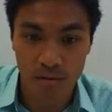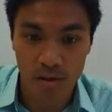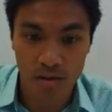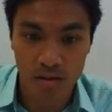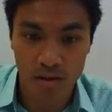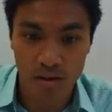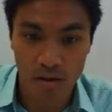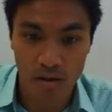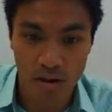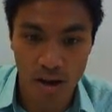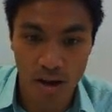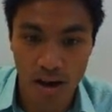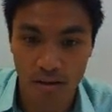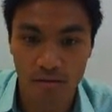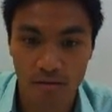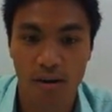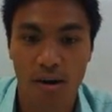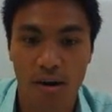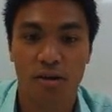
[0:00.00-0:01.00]
So
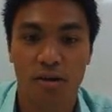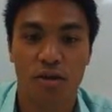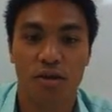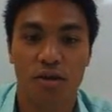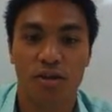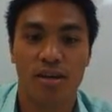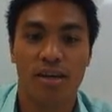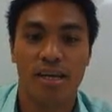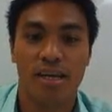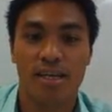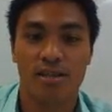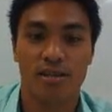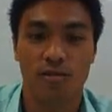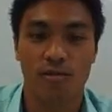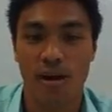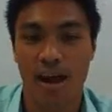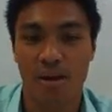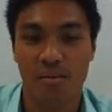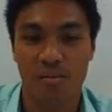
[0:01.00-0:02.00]
our final unit is
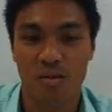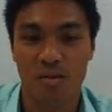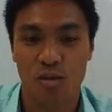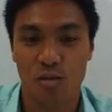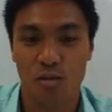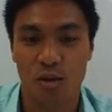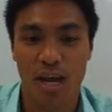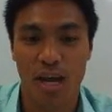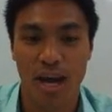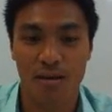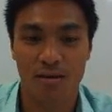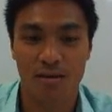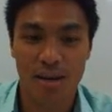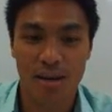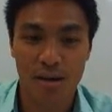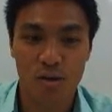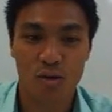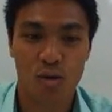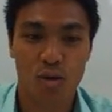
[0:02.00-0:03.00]
grams. So we have
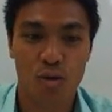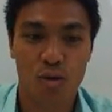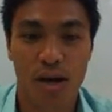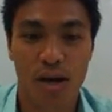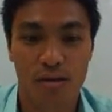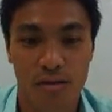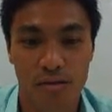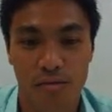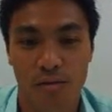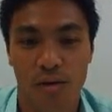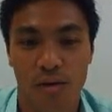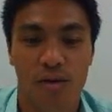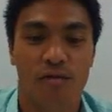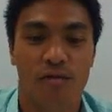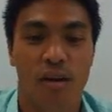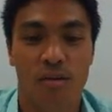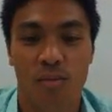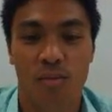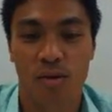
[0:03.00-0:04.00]

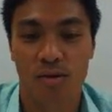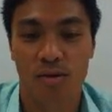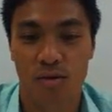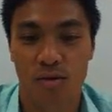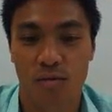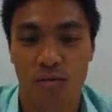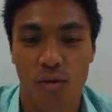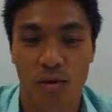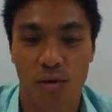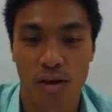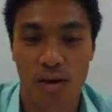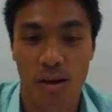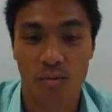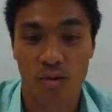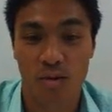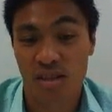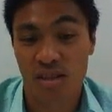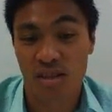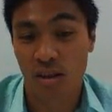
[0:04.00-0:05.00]
245.24
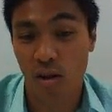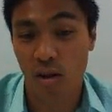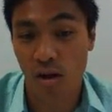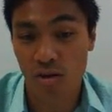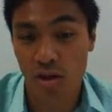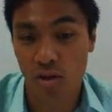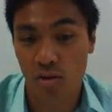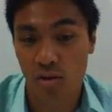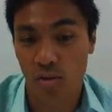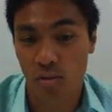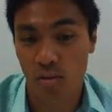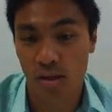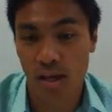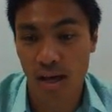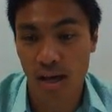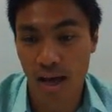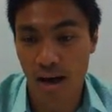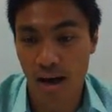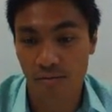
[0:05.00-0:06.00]
grams. So it's logical.
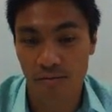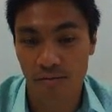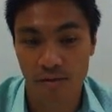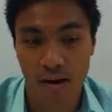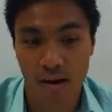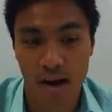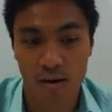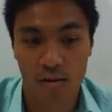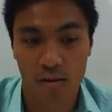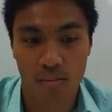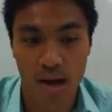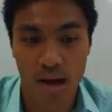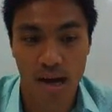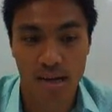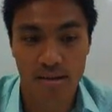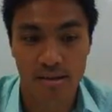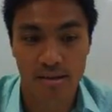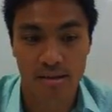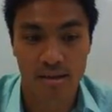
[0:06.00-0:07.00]
Our final
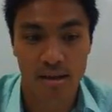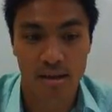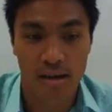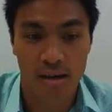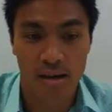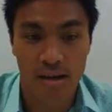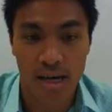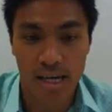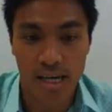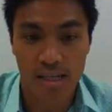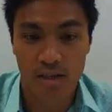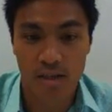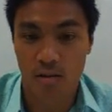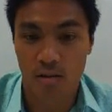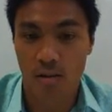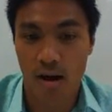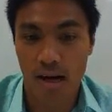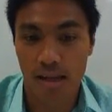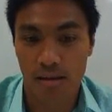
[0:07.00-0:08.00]
mass is
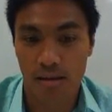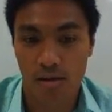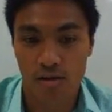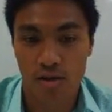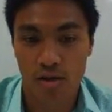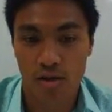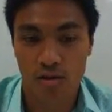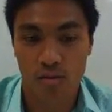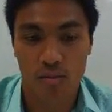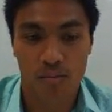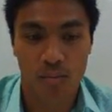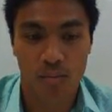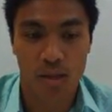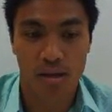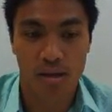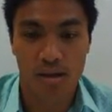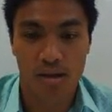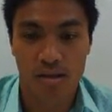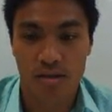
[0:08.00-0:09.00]
quite logical.
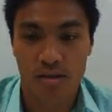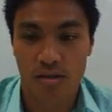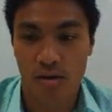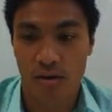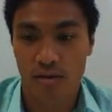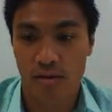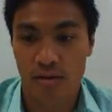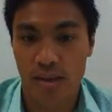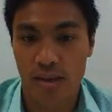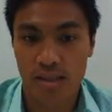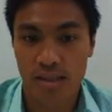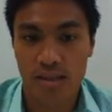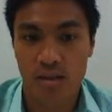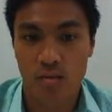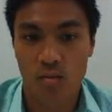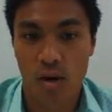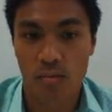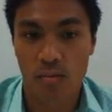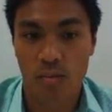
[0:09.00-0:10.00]
So this
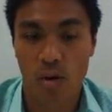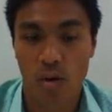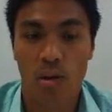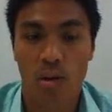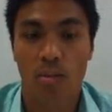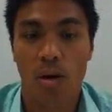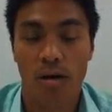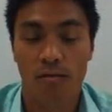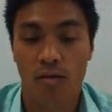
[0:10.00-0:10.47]
is one problem.